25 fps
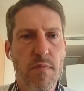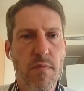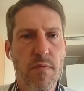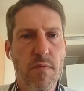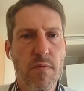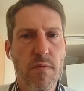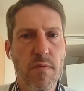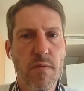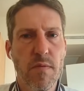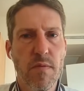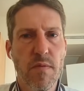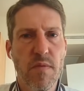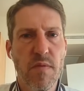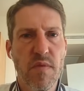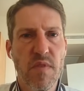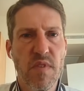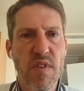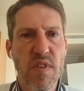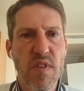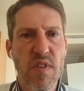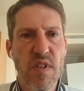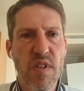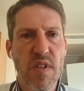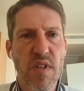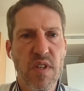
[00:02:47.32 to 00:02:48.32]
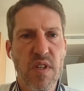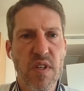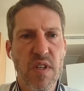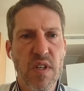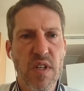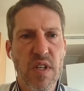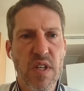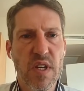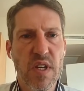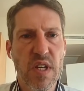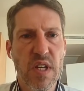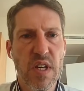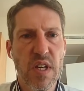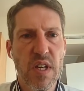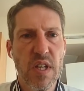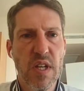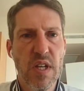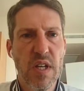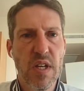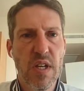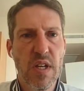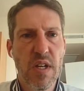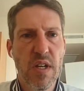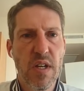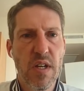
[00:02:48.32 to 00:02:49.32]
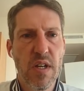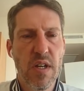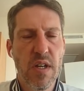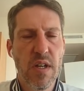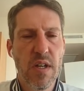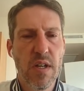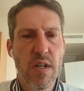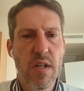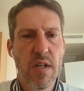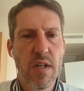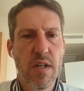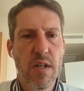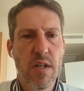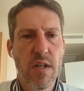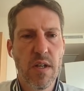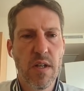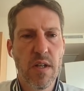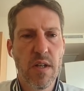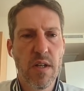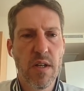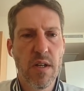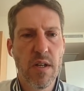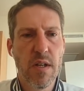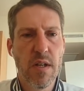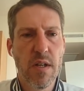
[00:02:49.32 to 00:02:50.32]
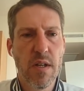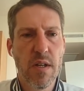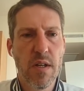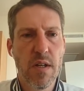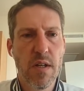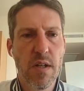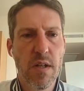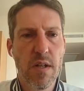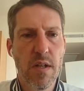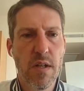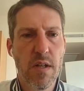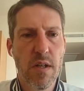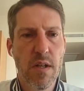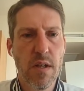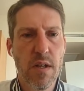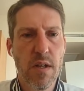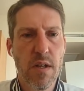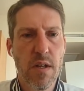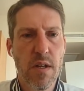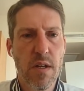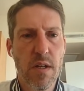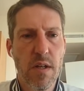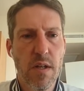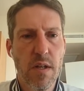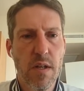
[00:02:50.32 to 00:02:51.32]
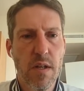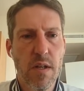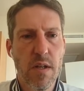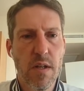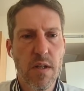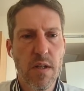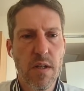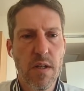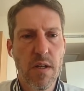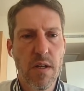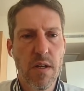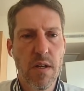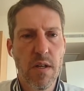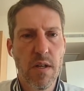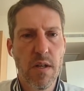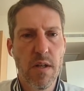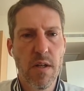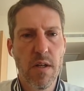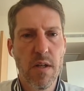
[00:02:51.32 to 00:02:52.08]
This person isn't speaking.